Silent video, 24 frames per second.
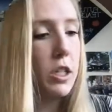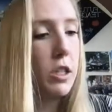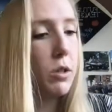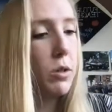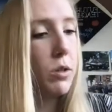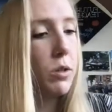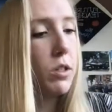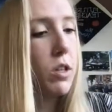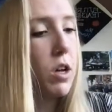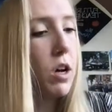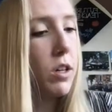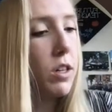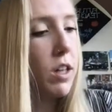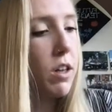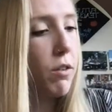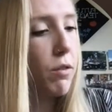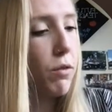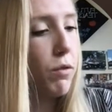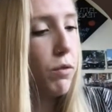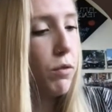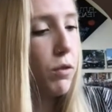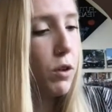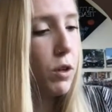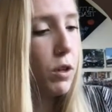So it's called a
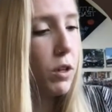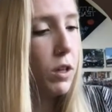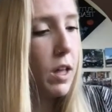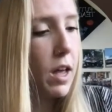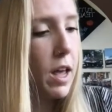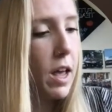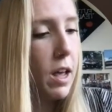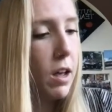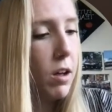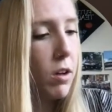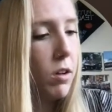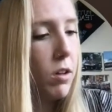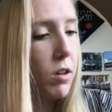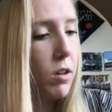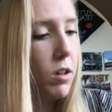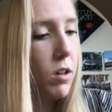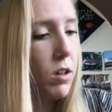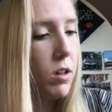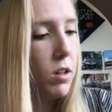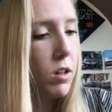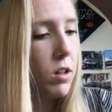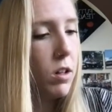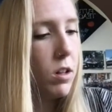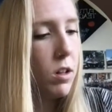full
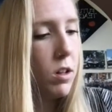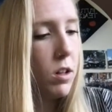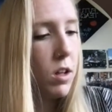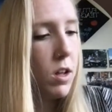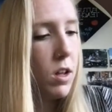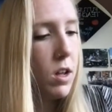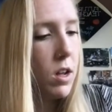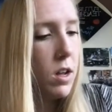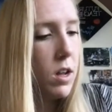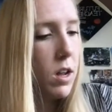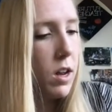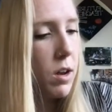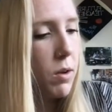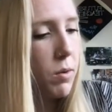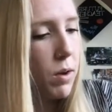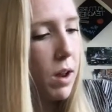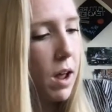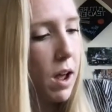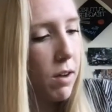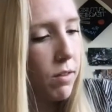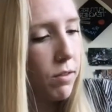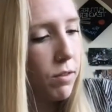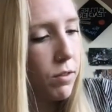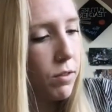angle. And it would
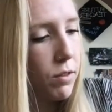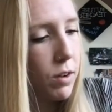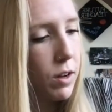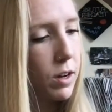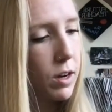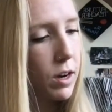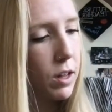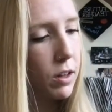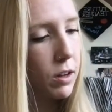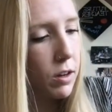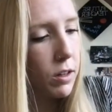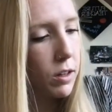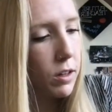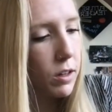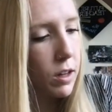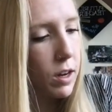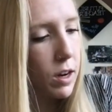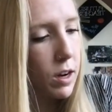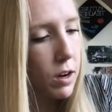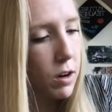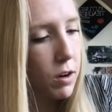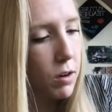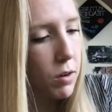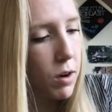have another little
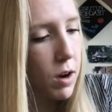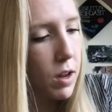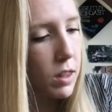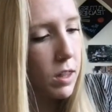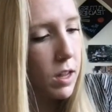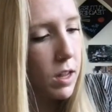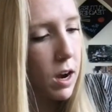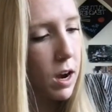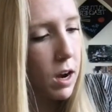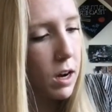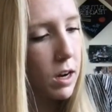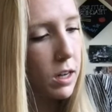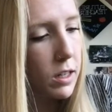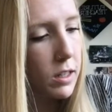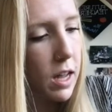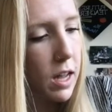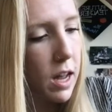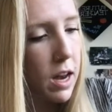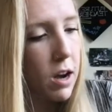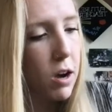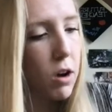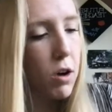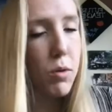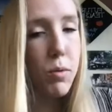arrow right there because that
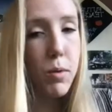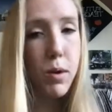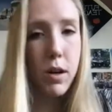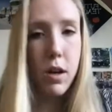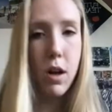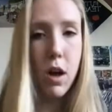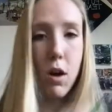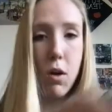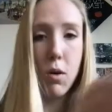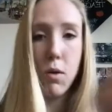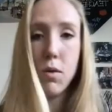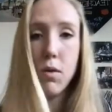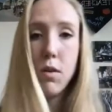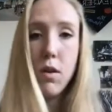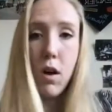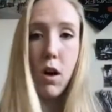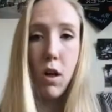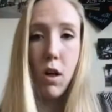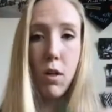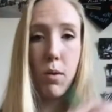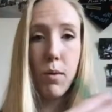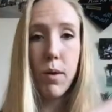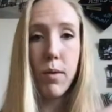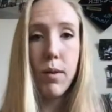arrow would go
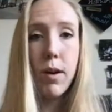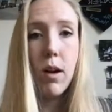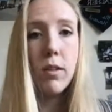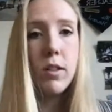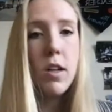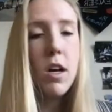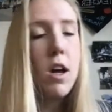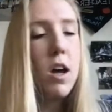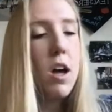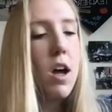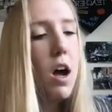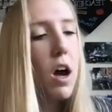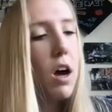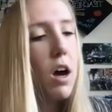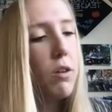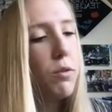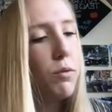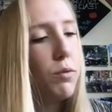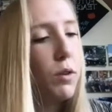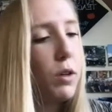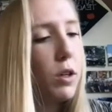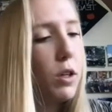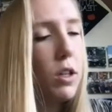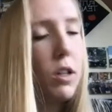all the way around. A
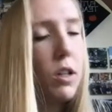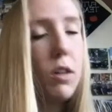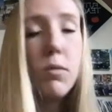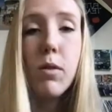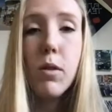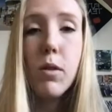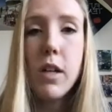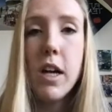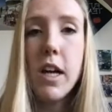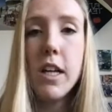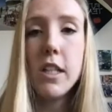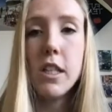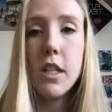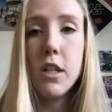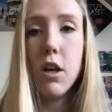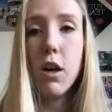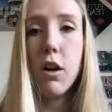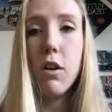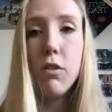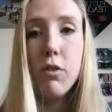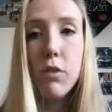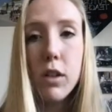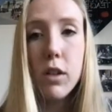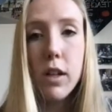full rotation or
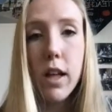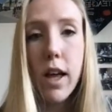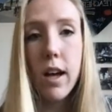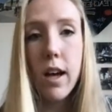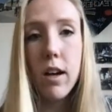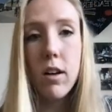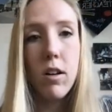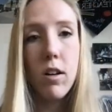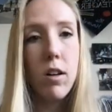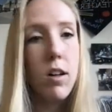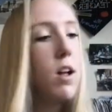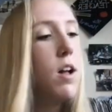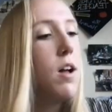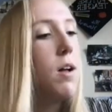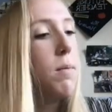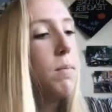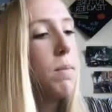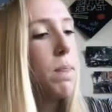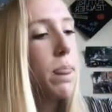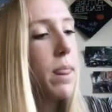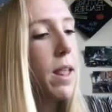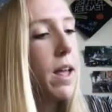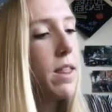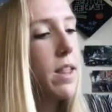a full angle,
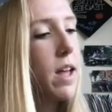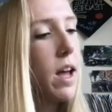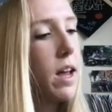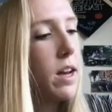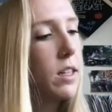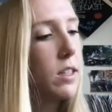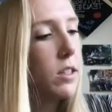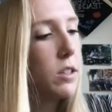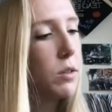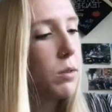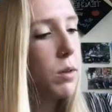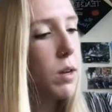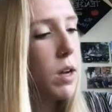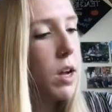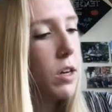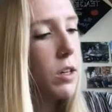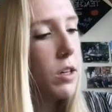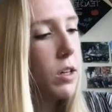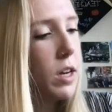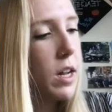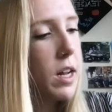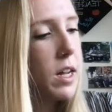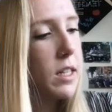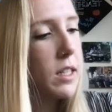and that is
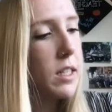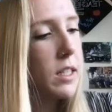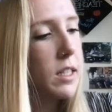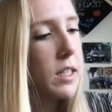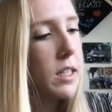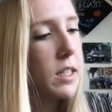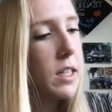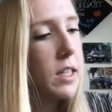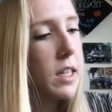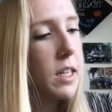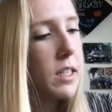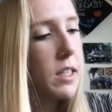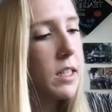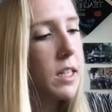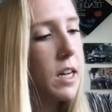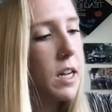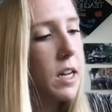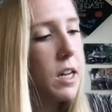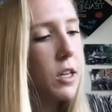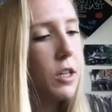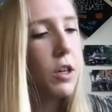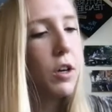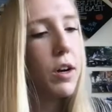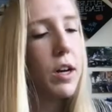
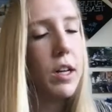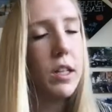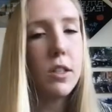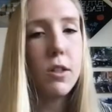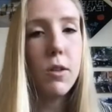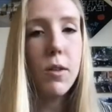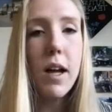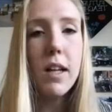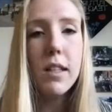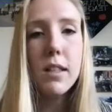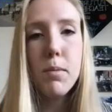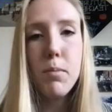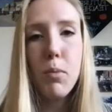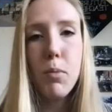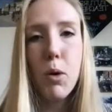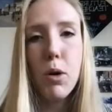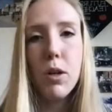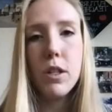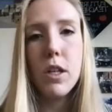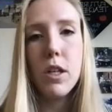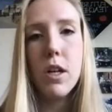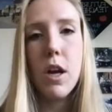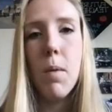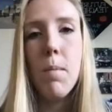360 degrees. So that's
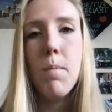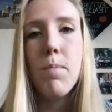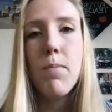important to know.